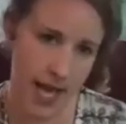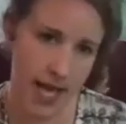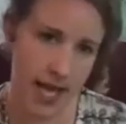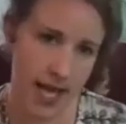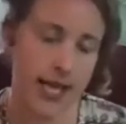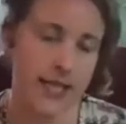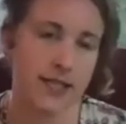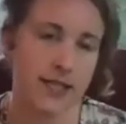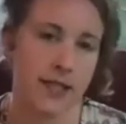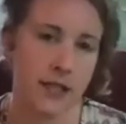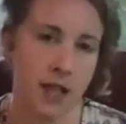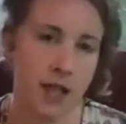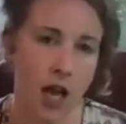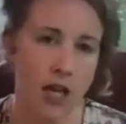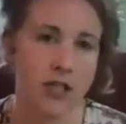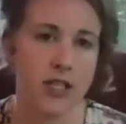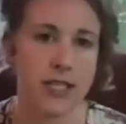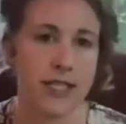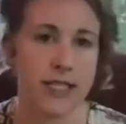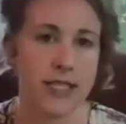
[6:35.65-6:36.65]
It's not
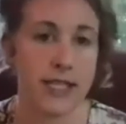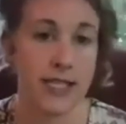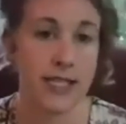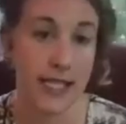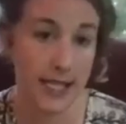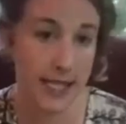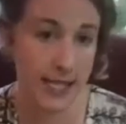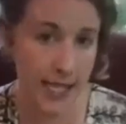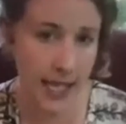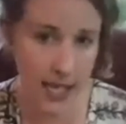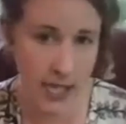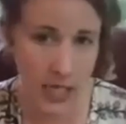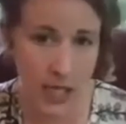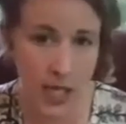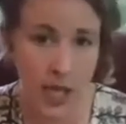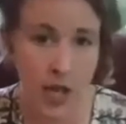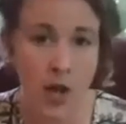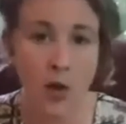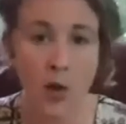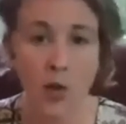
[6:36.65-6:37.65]
just teasing,
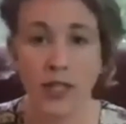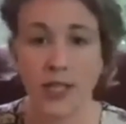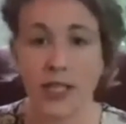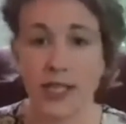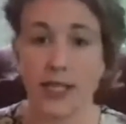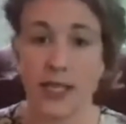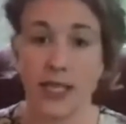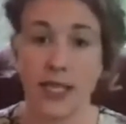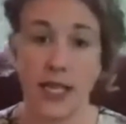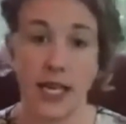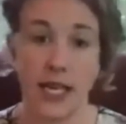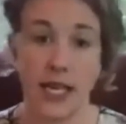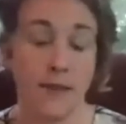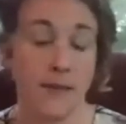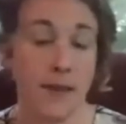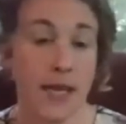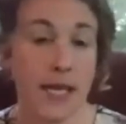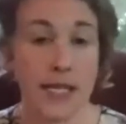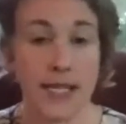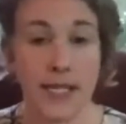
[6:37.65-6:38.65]
which is it can be a
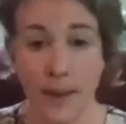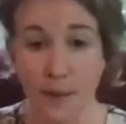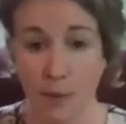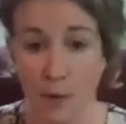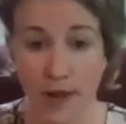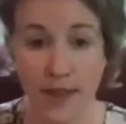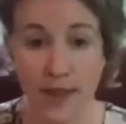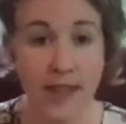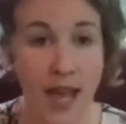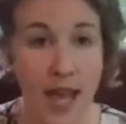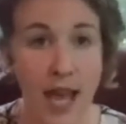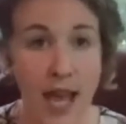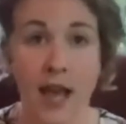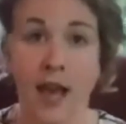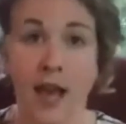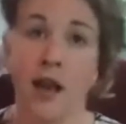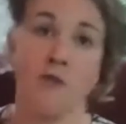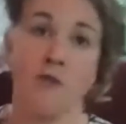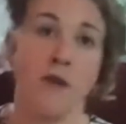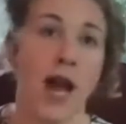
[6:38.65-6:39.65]
separate thing,
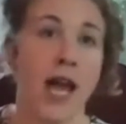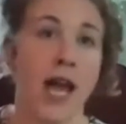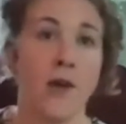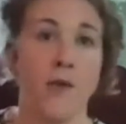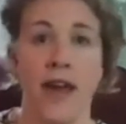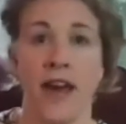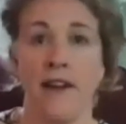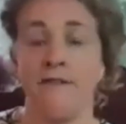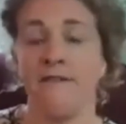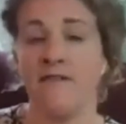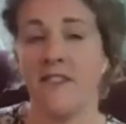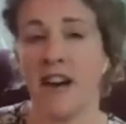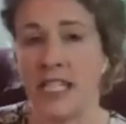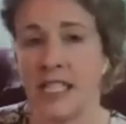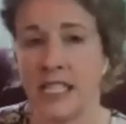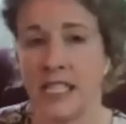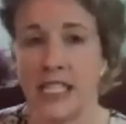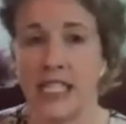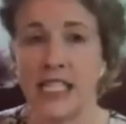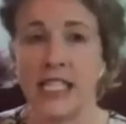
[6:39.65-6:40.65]
right? We have fun
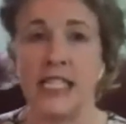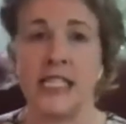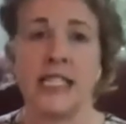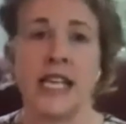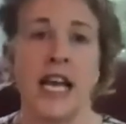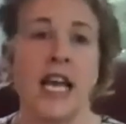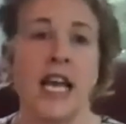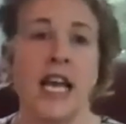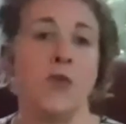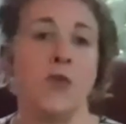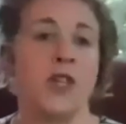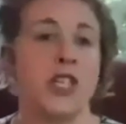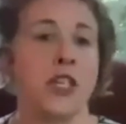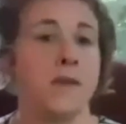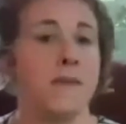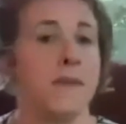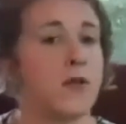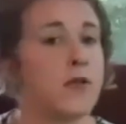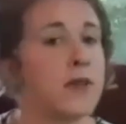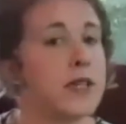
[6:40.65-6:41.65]
teasing, which can be
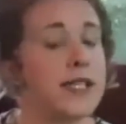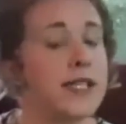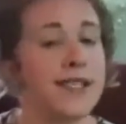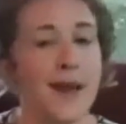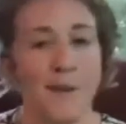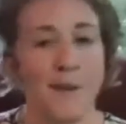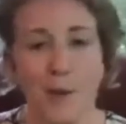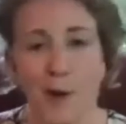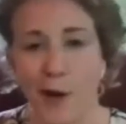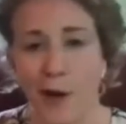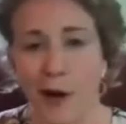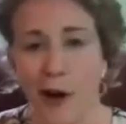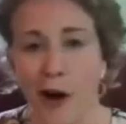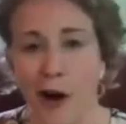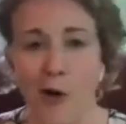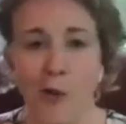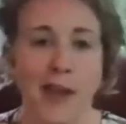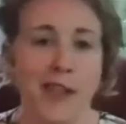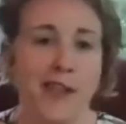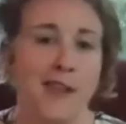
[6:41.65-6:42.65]
reciprocal
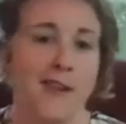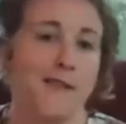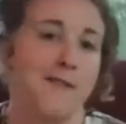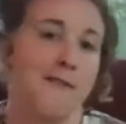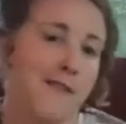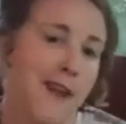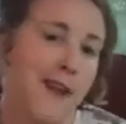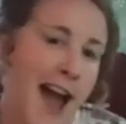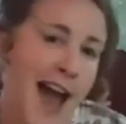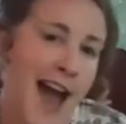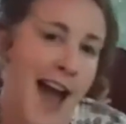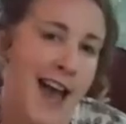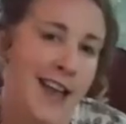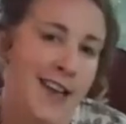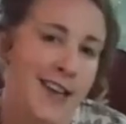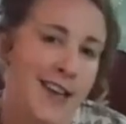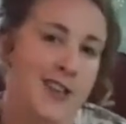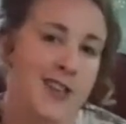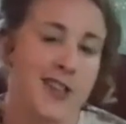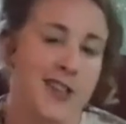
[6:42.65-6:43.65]
with a friend,
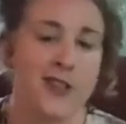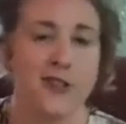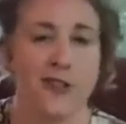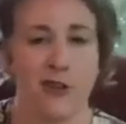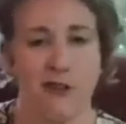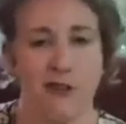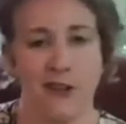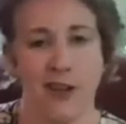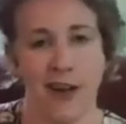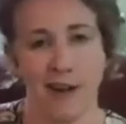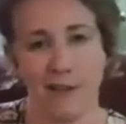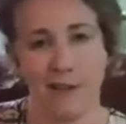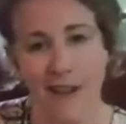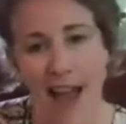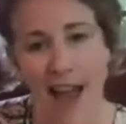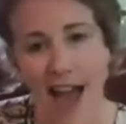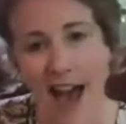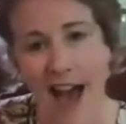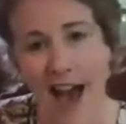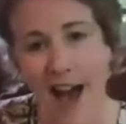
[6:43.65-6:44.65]
just joking
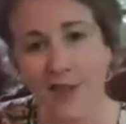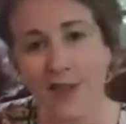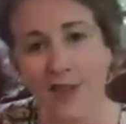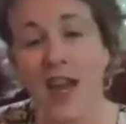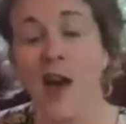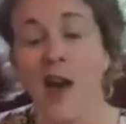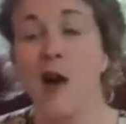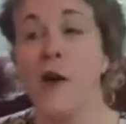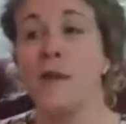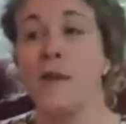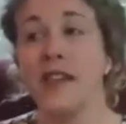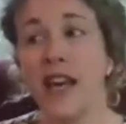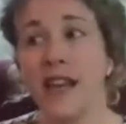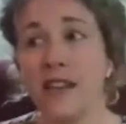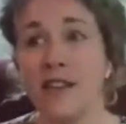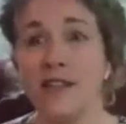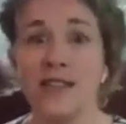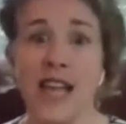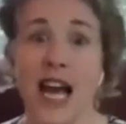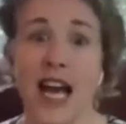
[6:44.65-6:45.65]
around. But then there's
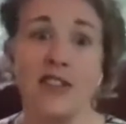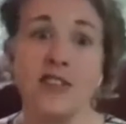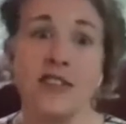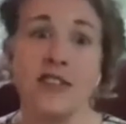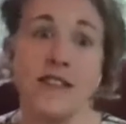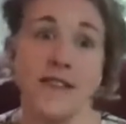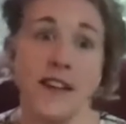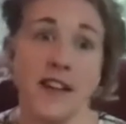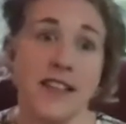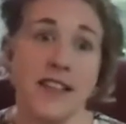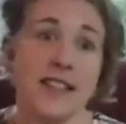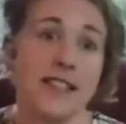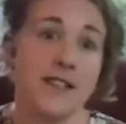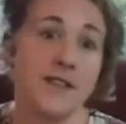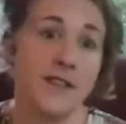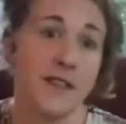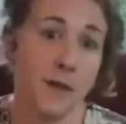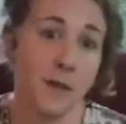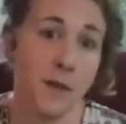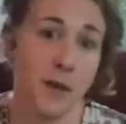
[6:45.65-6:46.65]
actually very severe
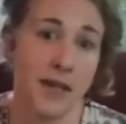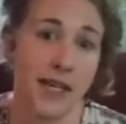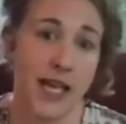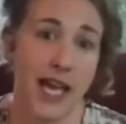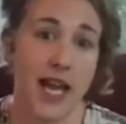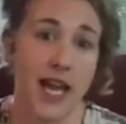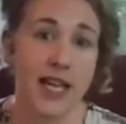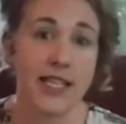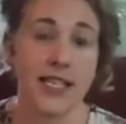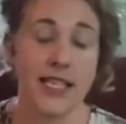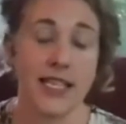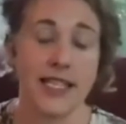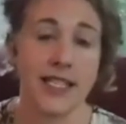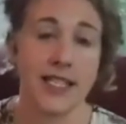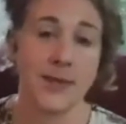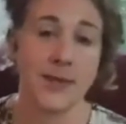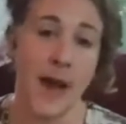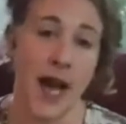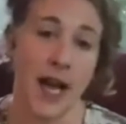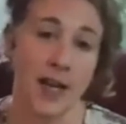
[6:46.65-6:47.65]
bullying. It's a
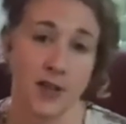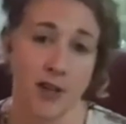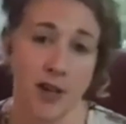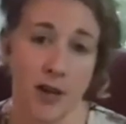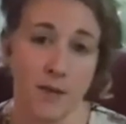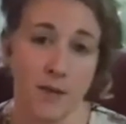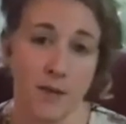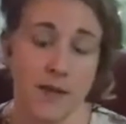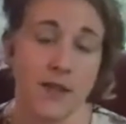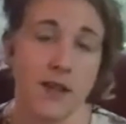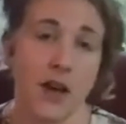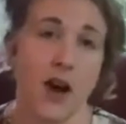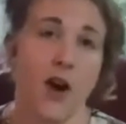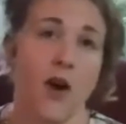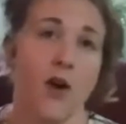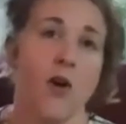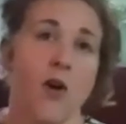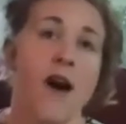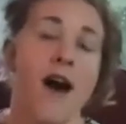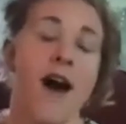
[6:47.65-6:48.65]
spectrum. So
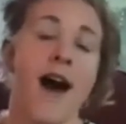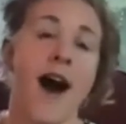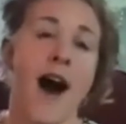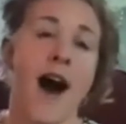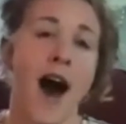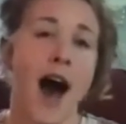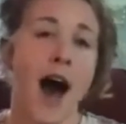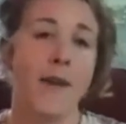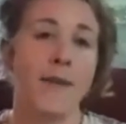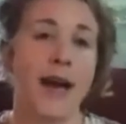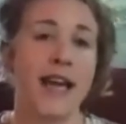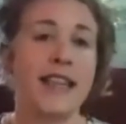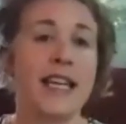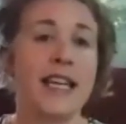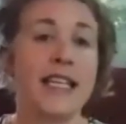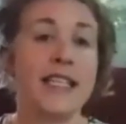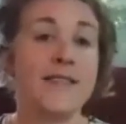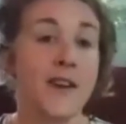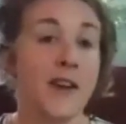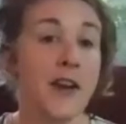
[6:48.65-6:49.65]
I think it's
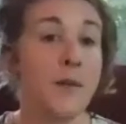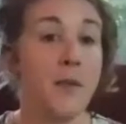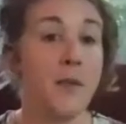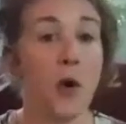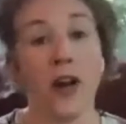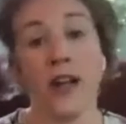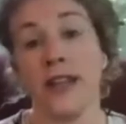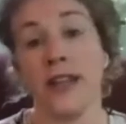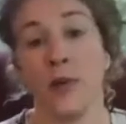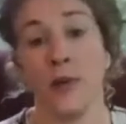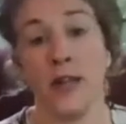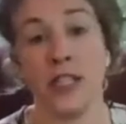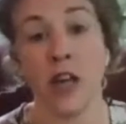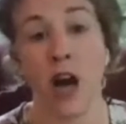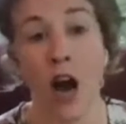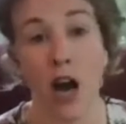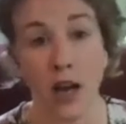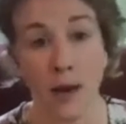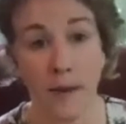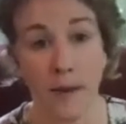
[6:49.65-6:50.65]
very important that we talk
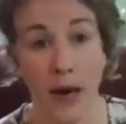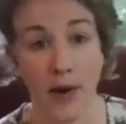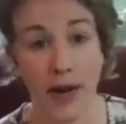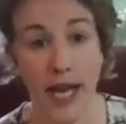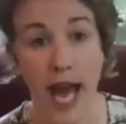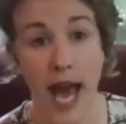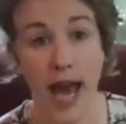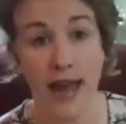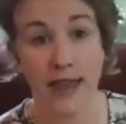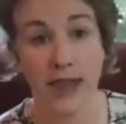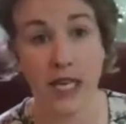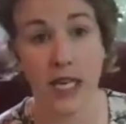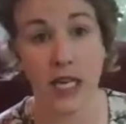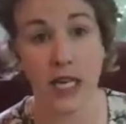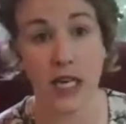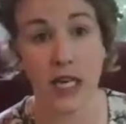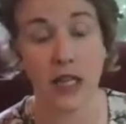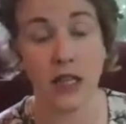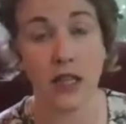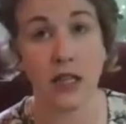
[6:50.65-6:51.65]
about it at
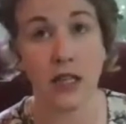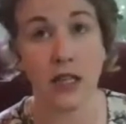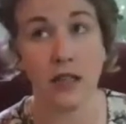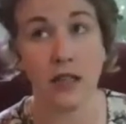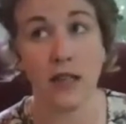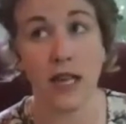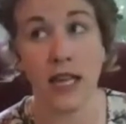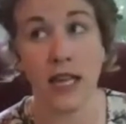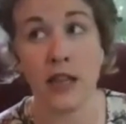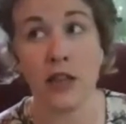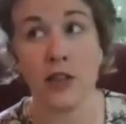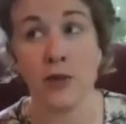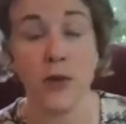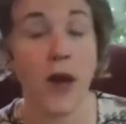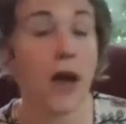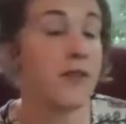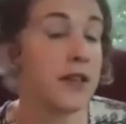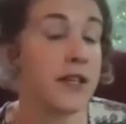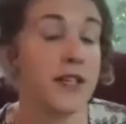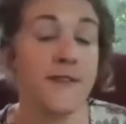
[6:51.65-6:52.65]
throughout
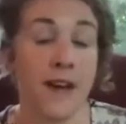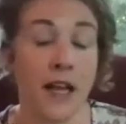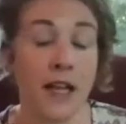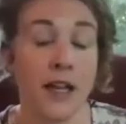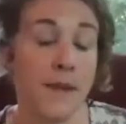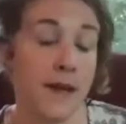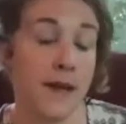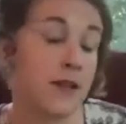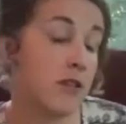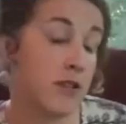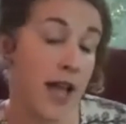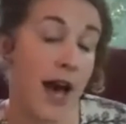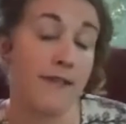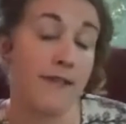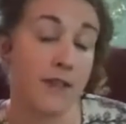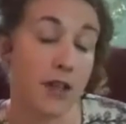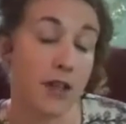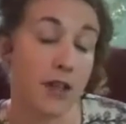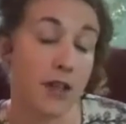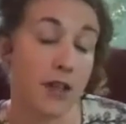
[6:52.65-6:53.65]
the developmental
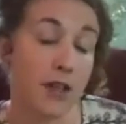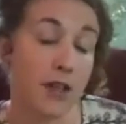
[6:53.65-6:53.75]
levels.